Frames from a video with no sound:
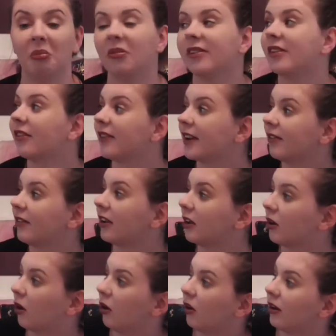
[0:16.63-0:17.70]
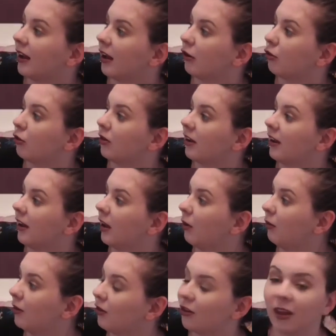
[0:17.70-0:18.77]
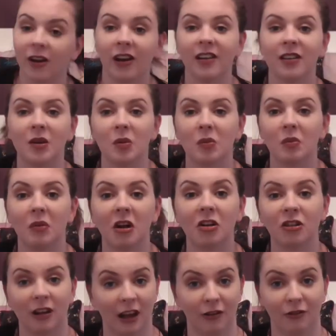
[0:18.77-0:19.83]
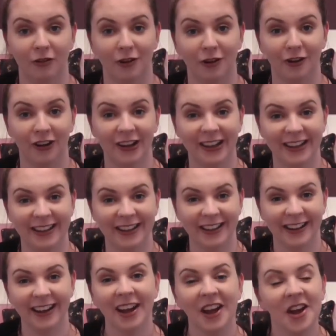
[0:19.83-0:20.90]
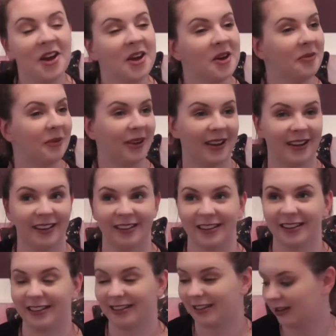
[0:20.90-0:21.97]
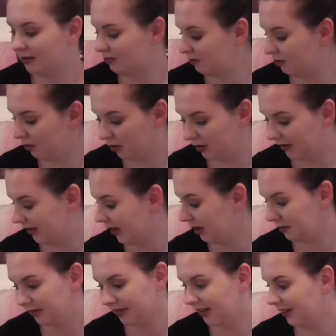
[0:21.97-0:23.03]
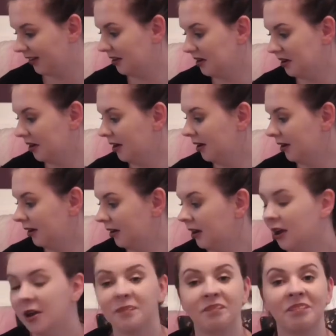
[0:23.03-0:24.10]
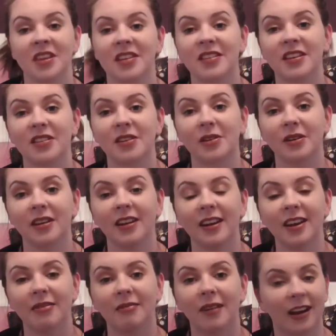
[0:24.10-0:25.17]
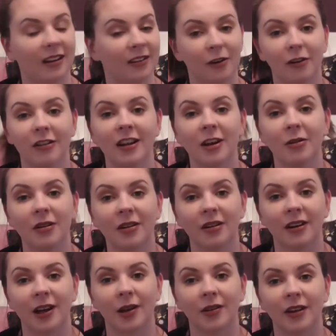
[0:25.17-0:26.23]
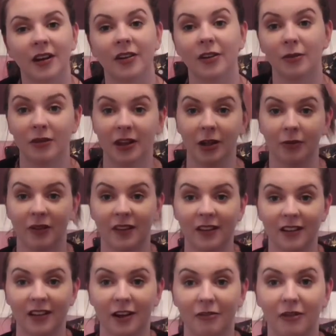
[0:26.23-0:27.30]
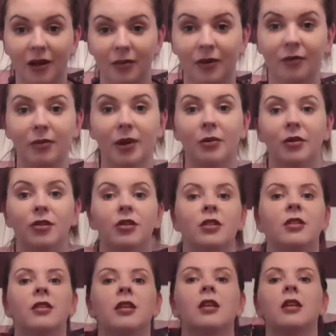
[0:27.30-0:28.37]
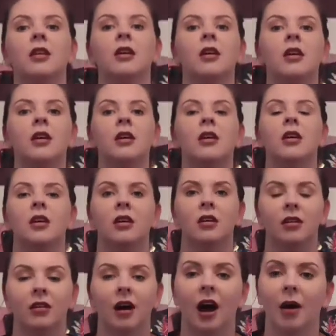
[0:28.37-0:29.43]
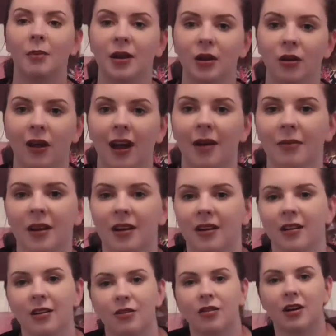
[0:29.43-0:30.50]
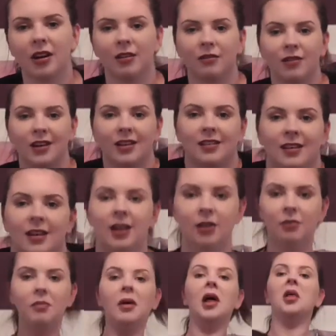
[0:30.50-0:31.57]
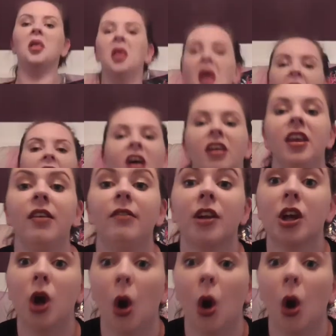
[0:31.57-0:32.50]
Surviving on natural daylight, which there isn't much left of. Because it's, what time is it? 6 o'clock at night and it's already going dark outside, so I'm dealing with this light right above me, which is, I could try and fix it. I'll give it a